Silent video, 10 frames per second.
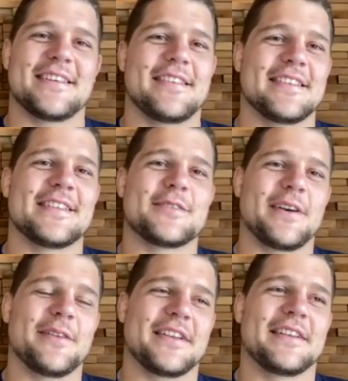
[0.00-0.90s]
So this is
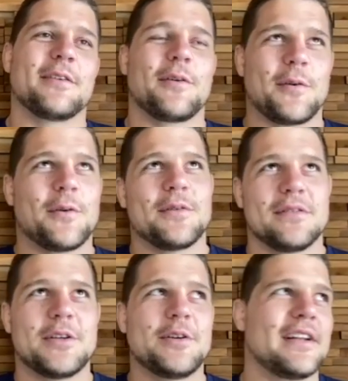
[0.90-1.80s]
one of the or
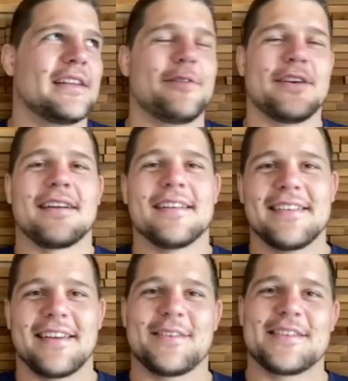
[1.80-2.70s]
good and
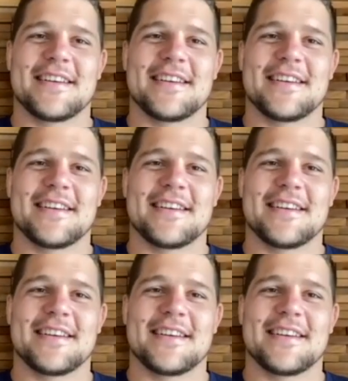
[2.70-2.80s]
difficult, I would